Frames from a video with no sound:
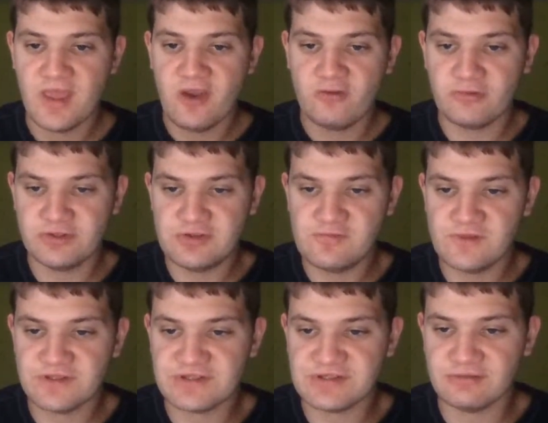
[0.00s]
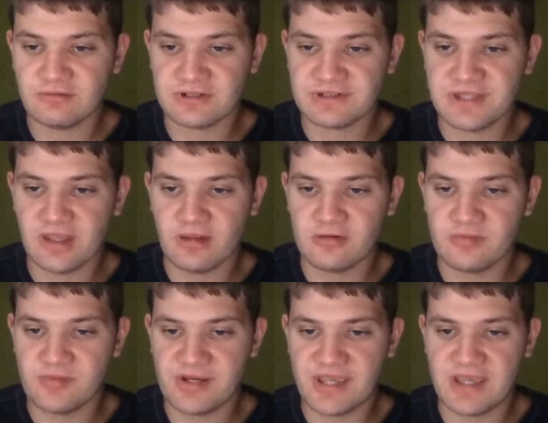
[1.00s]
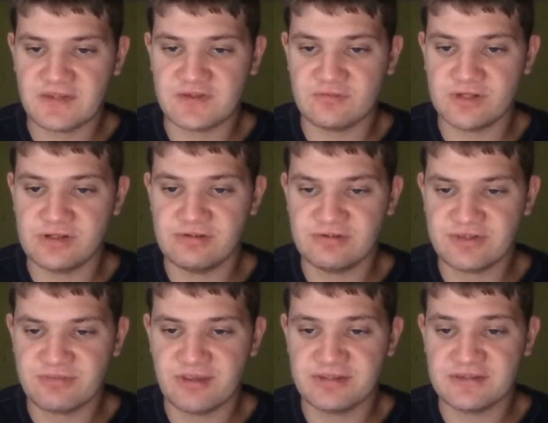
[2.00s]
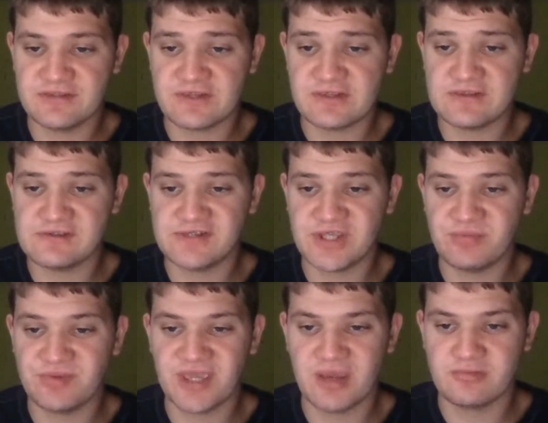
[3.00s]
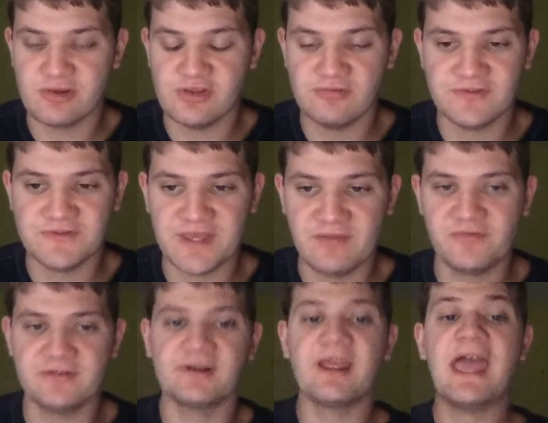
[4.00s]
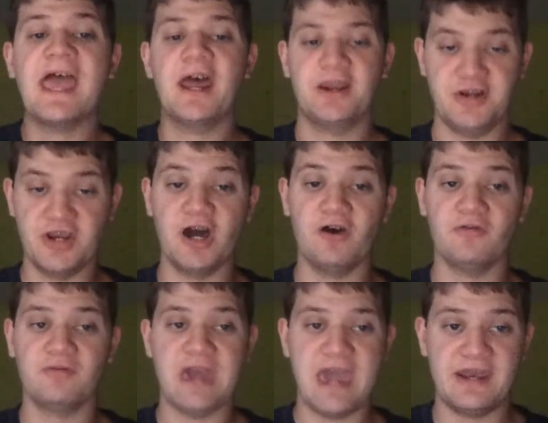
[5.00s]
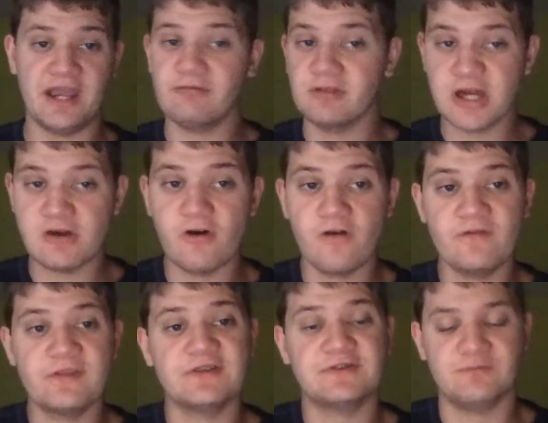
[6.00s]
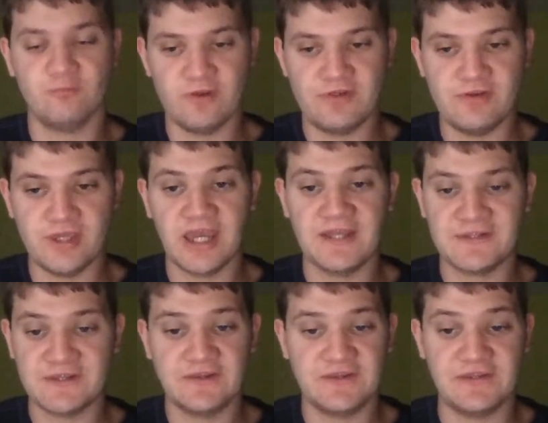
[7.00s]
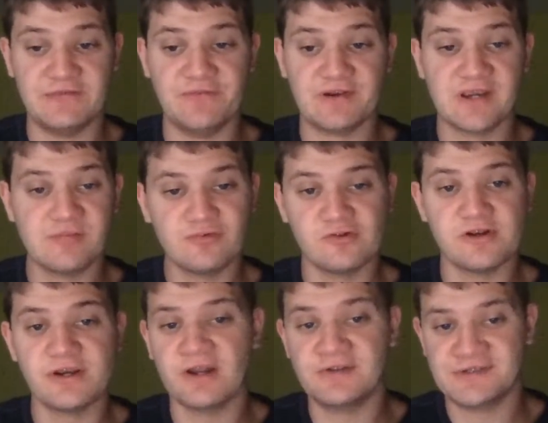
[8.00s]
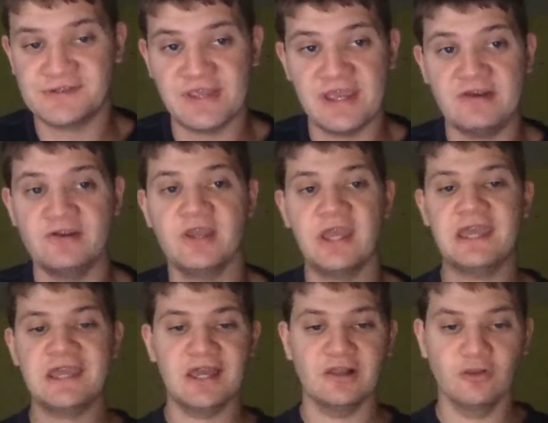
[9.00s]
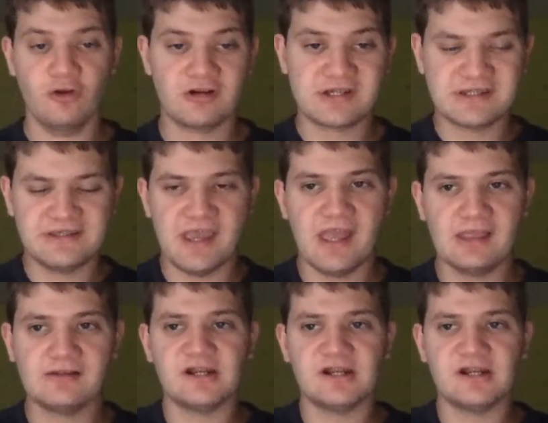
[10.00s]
When you visited Lord & Taylor in Manhasset, were you expecting to see the same cab redo as Stamford? No, and I will go over this with you guys because this is very important to understand. Lord & Taylor